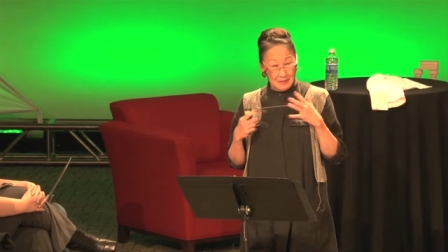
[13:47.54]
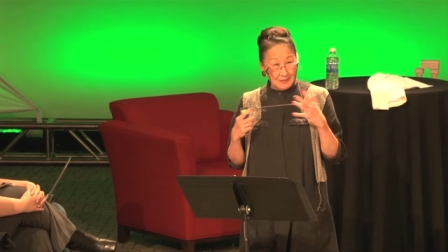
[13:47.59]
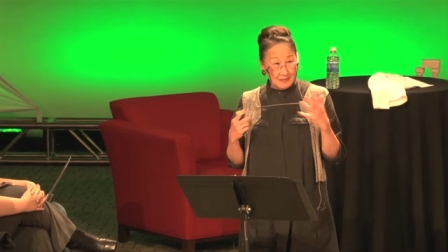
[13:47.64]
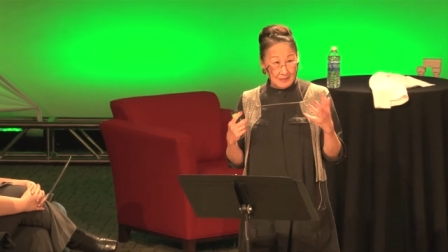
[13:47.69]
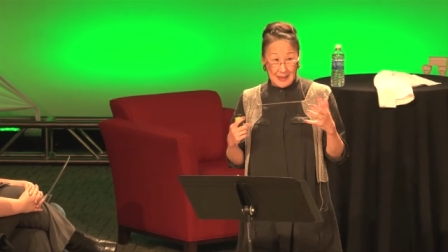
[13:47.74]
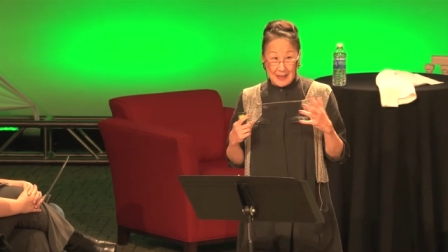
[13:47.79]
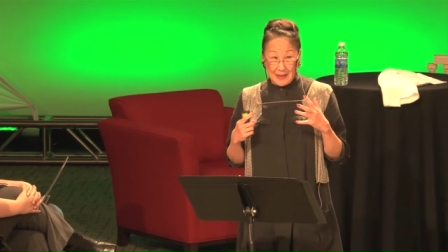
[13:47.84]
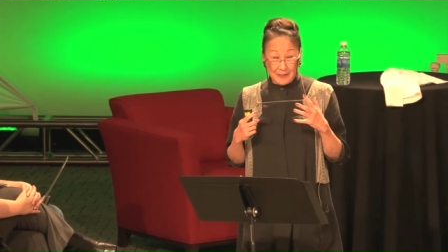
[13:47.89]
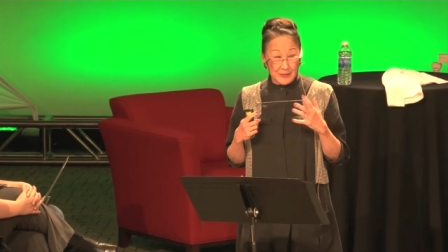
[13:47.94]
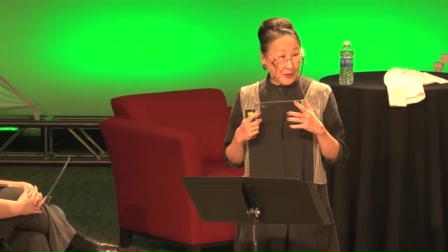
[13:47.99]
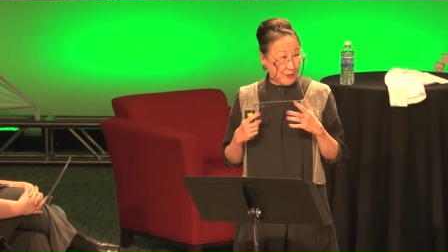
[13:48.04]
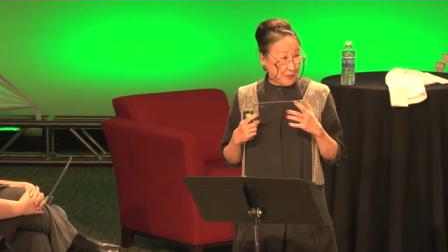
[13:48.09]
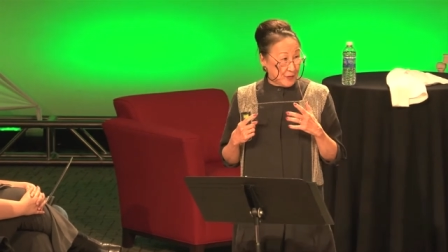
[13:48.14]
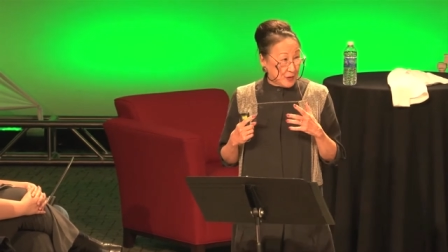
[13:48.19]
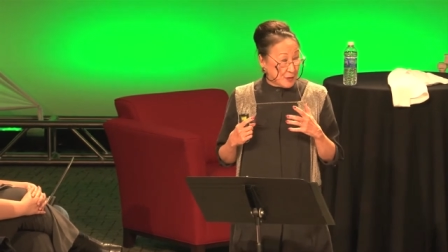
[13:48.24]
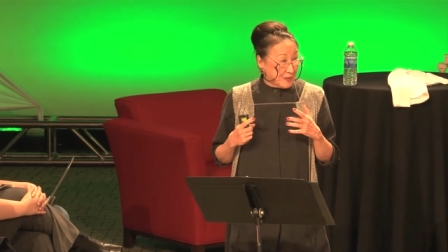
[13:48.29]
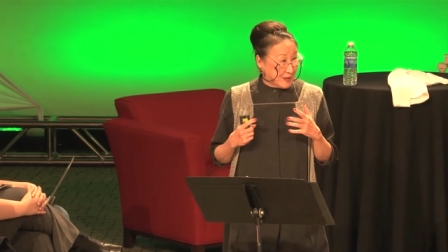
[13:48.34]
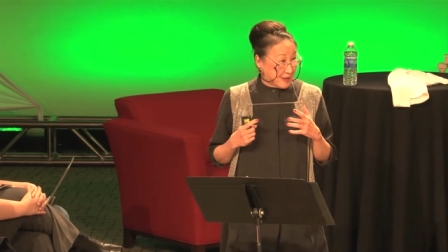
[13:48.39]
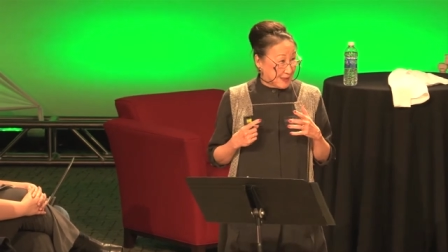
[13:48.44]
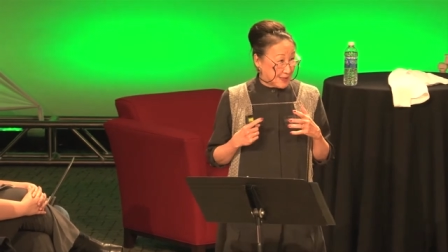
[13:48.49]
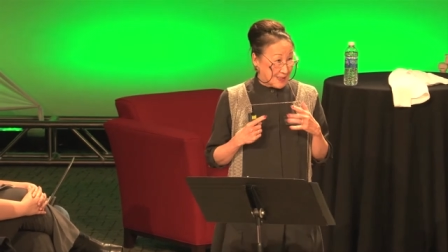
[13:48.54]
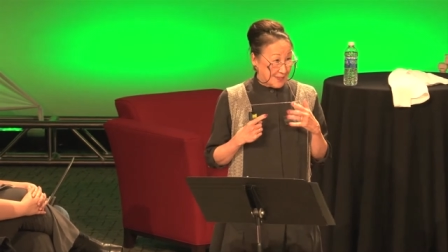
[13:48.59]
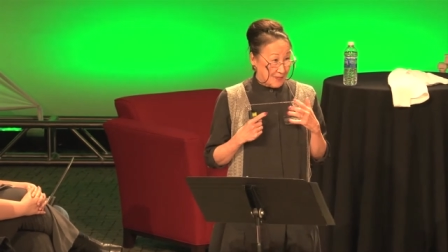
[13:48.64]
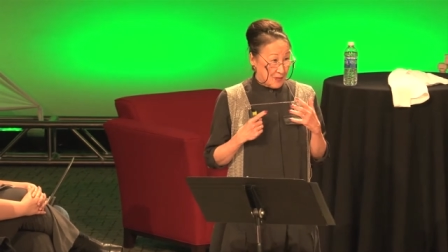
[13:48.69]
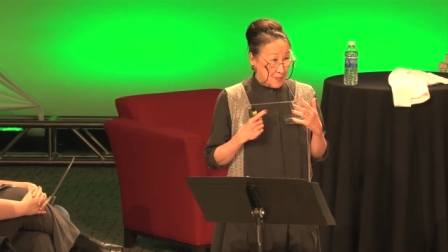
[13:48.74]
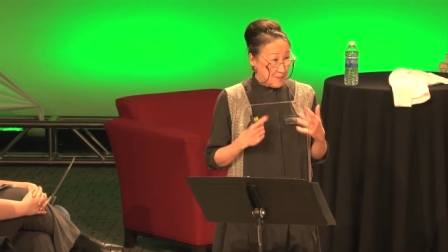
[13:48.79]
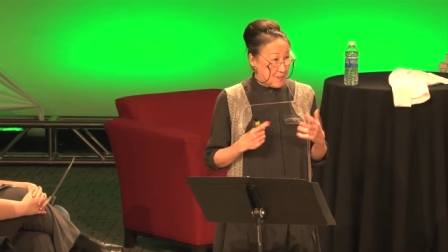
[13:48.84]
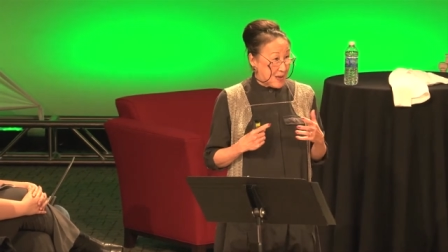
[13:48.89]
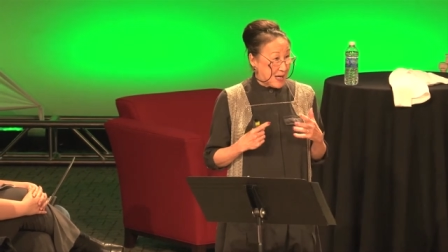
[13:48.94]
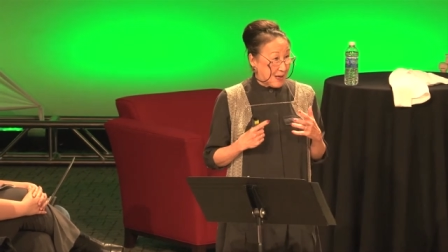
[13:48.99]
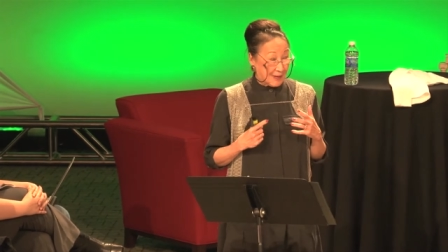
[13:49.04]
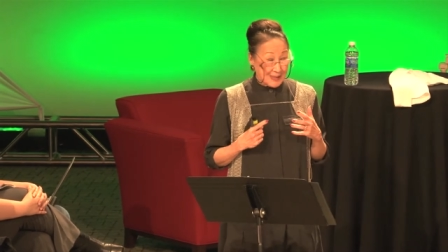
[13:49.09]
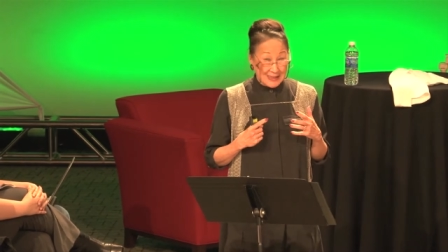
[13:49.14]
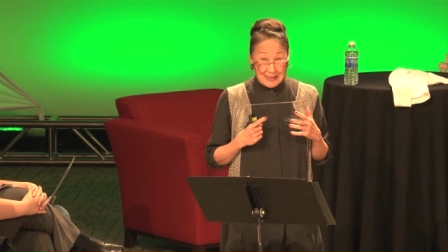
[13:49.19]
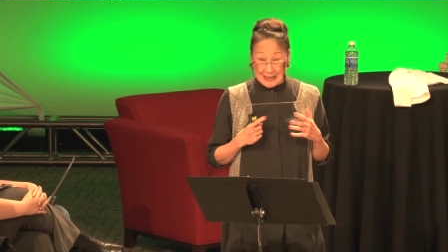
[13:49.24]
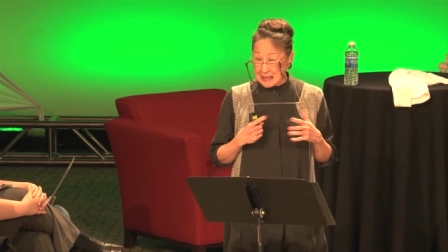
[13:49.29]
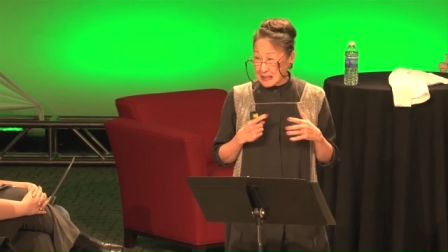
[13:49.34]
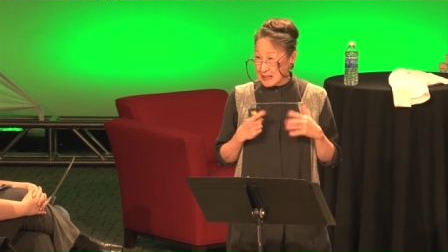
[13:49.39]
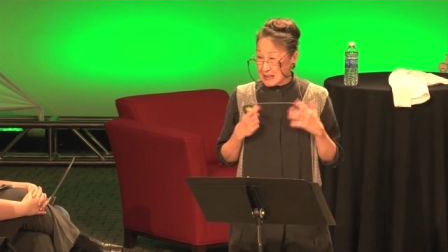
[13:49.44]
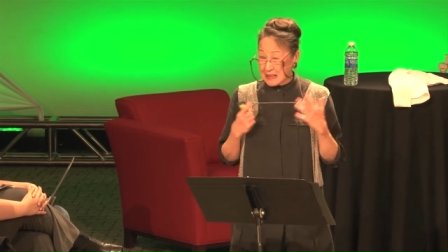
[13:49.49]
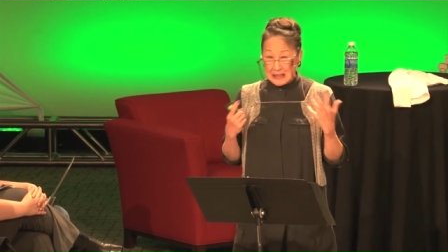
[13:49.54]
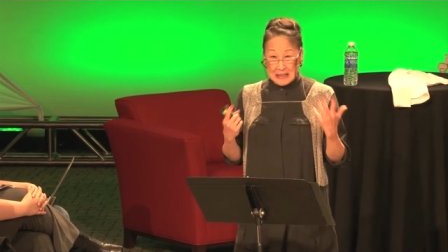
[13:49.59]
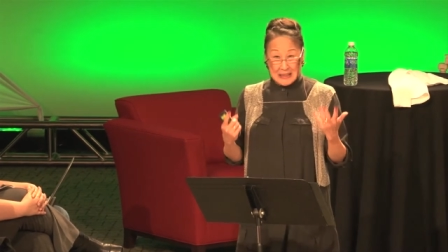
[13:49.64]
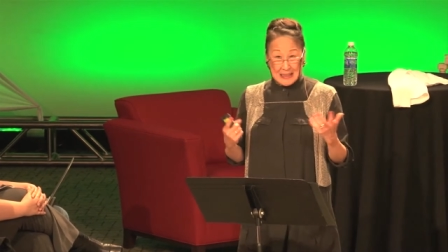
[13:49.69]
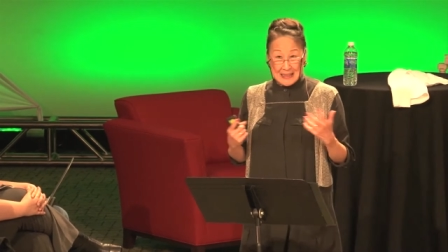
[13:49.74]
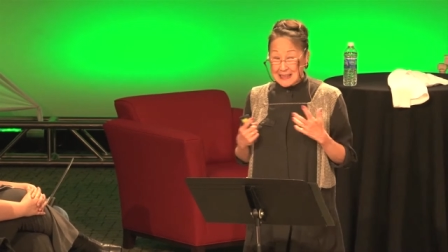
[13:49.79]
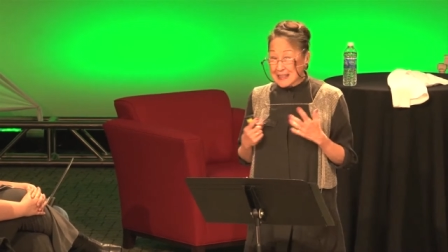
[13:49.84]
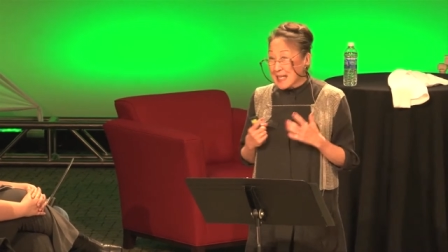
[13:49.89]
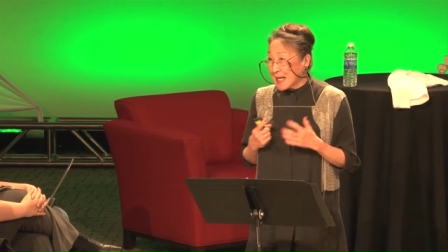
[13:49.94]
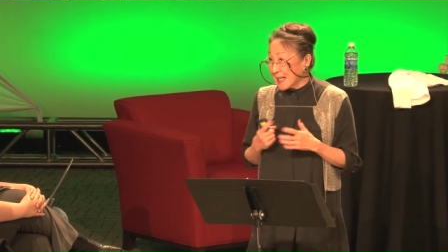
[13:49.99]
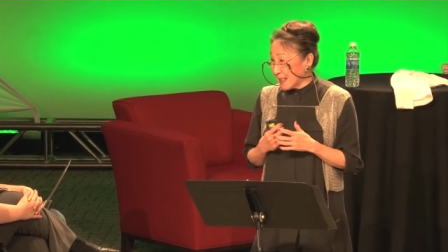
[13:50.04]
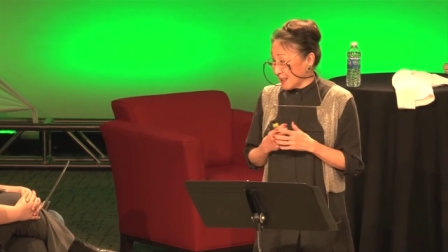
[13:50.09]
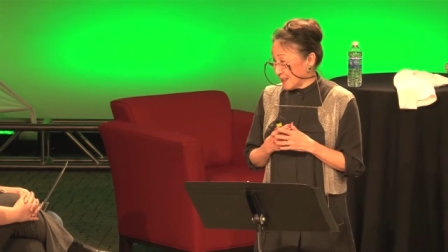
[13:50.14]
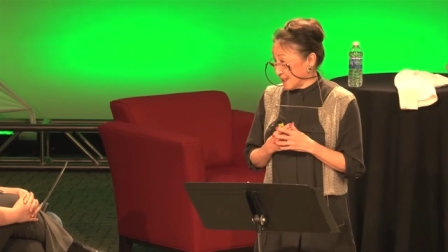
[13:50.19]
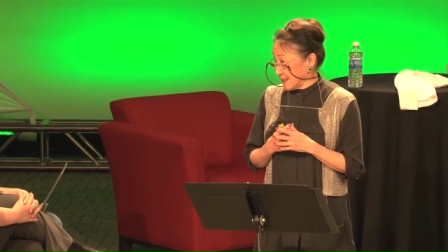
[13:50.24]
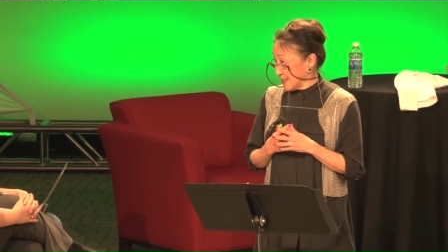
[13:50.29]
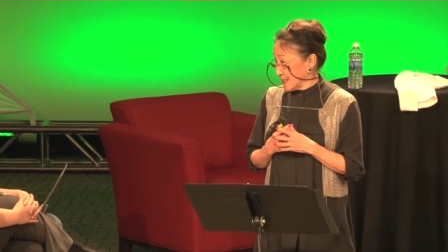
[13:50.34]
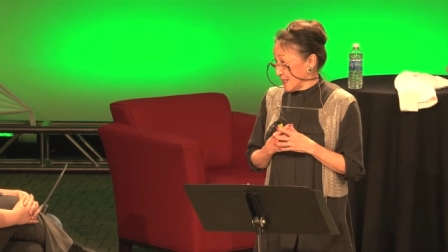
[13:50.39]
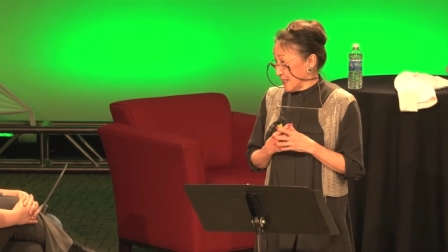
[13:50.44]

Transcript: after a few minutes of embarrassed silence,